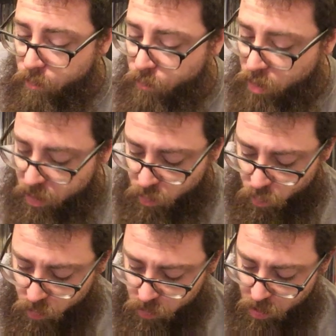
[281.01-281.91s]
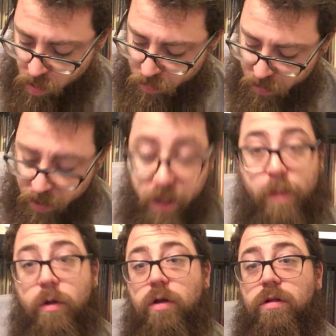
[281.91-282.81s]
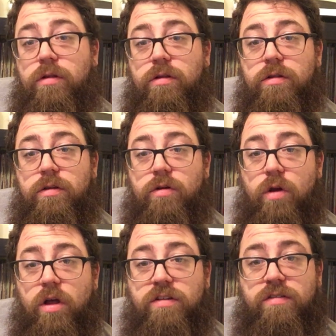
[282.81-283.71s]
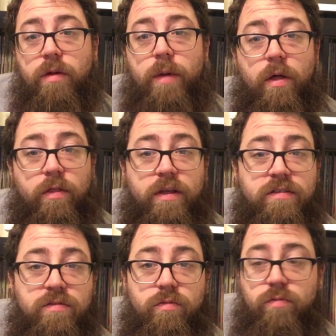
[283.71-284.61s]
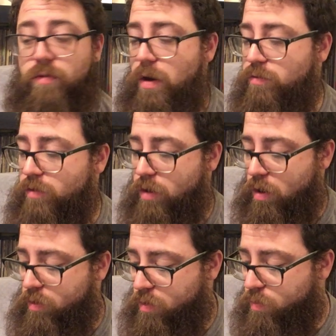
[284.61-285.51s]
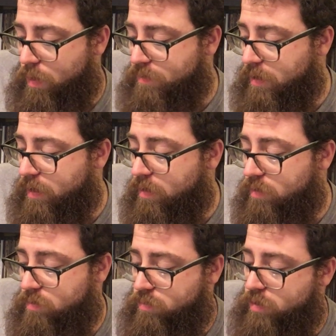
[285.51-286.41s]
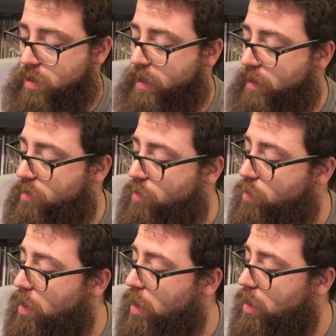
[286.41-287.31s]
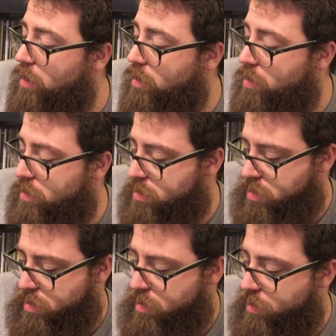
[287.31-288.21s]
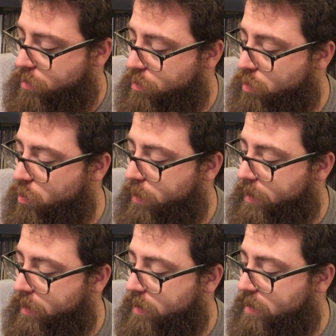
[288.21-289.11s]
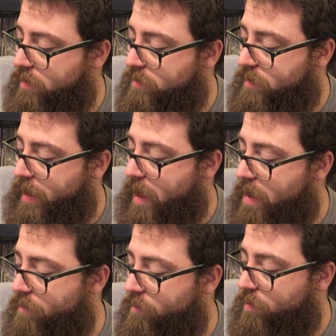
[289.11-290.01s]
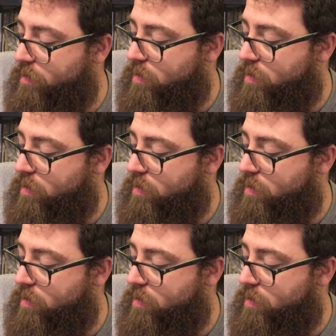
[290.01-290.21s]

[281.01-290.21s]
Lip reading: But another thing I came across about this when I was looking on their website, which I need to do, is they have